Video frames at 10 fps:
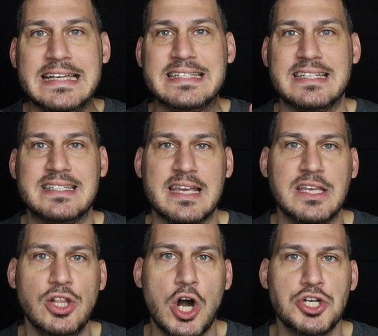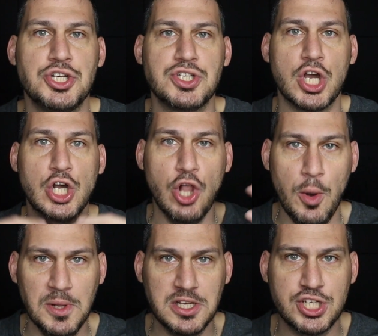is the second largest
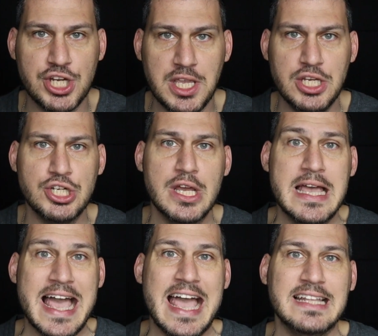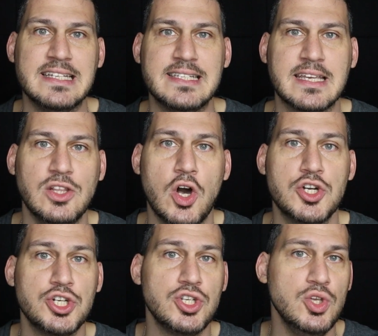global exchange and the second
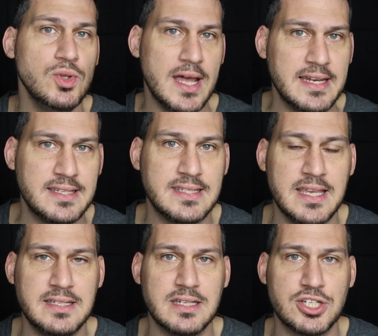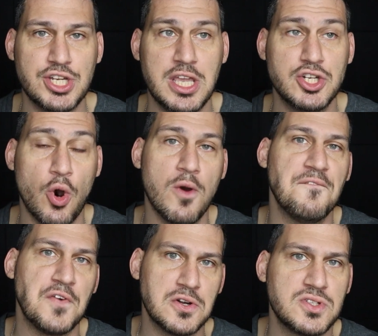largest United States exchange, or
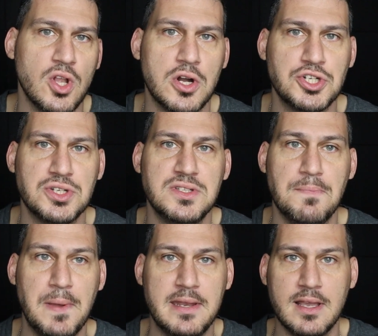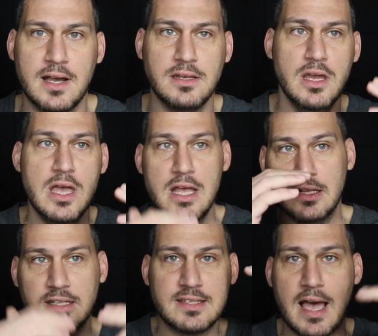first largest, depending on
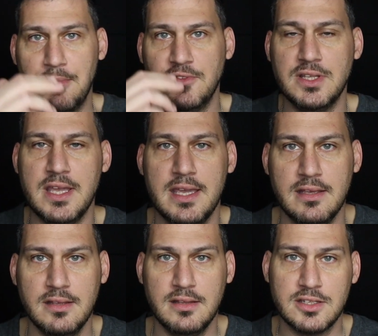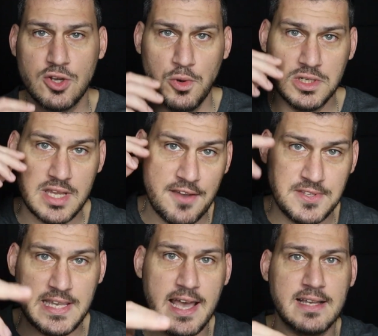the time of the day. It's always
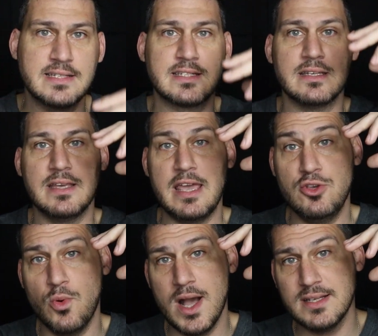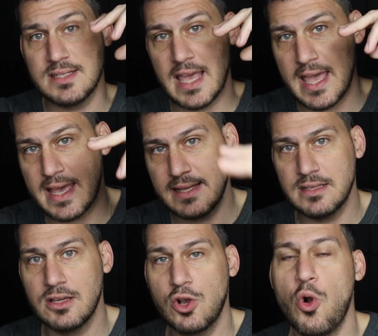FTX, US,
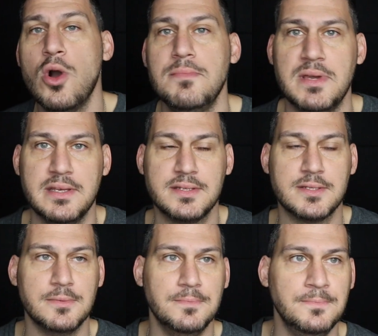and Coinbase.